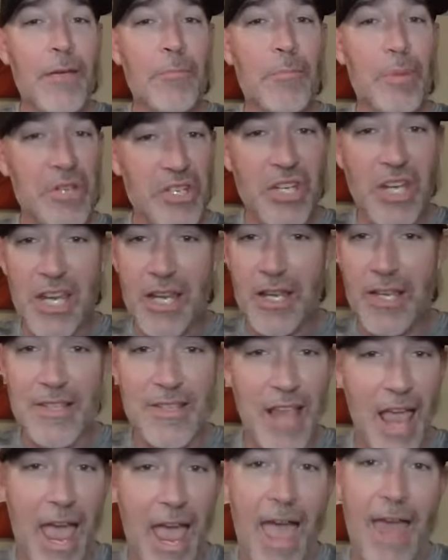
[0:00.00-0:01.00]
But she
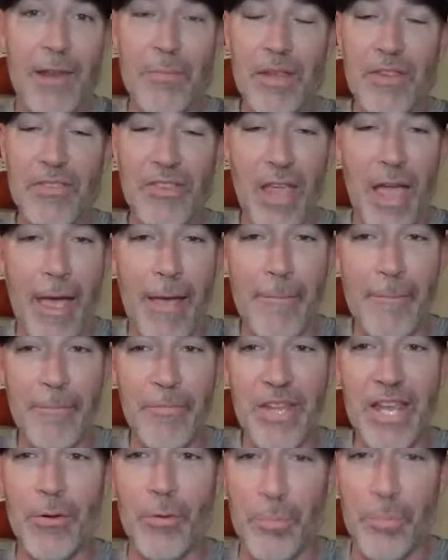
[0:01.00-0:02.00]
is adamant that
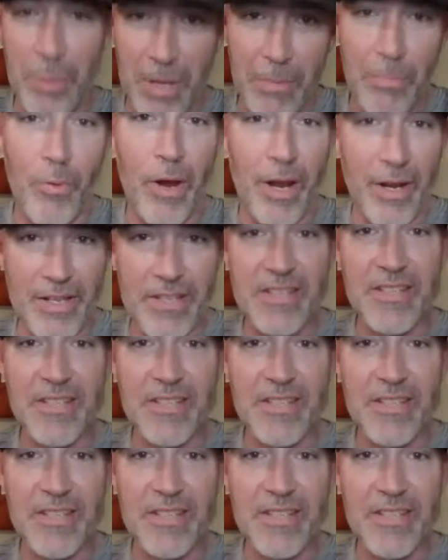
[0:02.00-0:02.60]
it'll be Brandon's